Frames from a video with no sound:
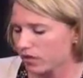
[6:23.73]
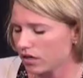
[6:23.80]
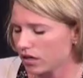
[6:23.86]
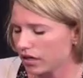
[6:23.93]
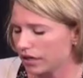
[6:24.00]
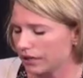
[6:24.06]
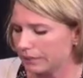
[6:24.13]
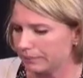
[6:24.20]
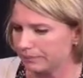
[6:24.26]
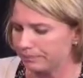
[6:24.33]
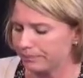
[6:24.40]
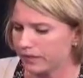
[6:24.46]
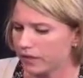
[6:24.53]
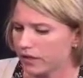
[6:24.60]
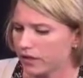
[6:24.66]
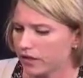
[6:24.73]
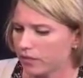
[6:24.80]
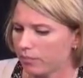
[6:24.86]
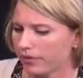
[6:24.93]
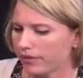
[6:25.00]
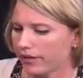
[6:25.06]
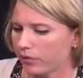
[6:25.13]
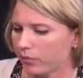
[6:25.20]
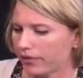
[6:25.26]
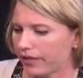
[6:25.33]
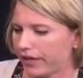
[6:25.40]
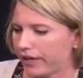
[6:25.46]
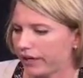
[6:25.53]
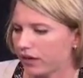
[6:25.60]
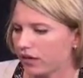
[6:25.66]
But what
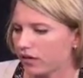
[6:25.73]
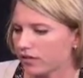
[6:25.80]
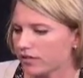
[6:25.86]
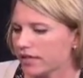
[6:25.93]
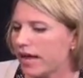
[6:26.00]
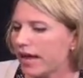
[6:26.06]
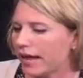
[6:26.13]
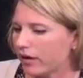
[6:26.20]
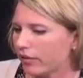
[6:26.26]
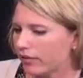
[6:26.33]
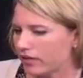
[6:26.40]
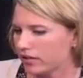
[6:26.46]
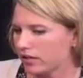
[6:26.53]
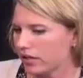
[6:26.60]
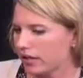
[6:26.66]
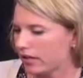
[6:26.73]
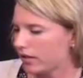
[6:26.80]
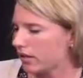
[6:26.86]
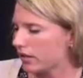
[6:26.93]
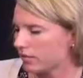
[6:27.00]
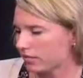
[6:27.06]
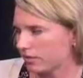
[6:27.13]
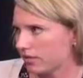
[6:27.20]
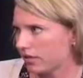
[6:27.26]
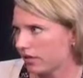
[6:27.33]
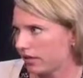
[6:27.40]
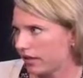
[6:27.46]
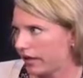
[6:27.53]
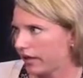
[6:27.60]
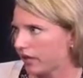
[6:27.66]
they are saying when they sign on to hospice is
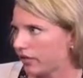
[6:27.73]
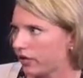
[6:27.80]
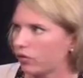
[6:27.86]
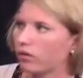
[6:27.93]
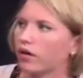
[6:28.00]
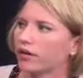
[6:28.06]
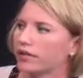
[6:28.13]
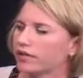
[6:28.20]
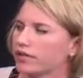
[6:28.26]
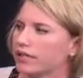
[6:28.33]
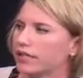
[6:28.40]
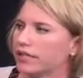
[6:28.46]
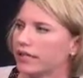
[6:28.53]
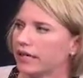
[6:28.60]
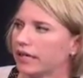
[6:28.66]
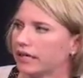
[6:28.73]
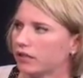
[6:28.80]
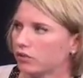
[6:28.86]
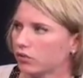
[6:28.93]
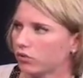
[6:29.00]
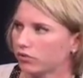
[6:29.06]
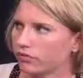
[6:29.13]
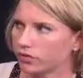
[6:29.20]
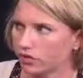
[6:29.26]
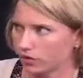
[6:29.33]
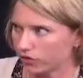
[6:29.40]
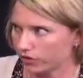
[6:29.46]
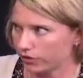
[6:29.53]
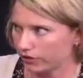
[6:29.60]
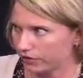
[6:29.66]
that they are no longer seeking any sort of
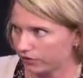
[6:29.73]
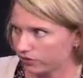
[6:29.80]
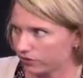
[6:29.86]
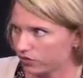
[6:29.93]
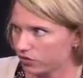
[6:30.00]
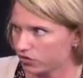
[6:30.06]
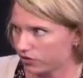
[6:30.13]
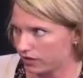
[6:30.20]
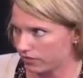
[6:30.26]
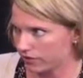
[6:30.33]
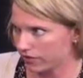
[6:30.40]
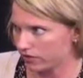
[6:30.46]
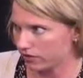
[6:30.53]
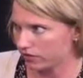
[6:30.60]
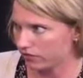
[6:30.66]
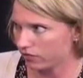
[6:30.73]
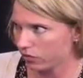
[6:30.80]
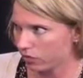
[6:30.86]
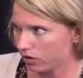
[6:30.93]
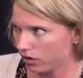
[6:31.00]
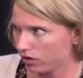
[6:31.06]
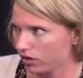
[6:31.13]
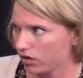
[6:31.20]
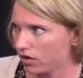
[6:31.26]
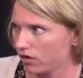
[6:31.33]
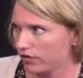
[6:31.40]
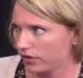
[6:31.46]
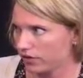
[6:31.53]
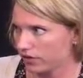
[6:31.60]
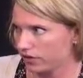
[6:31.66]
curative treatment for
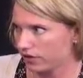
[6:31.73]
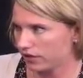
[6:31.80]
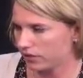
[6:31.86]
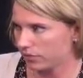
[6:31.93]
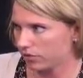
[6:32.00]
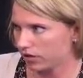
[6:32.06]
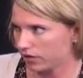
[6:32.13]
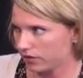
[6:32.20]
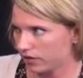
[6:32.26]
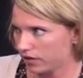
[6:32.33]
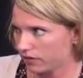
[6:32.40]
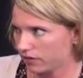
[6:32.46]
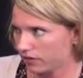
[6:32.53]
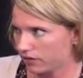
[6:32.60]
their disease process.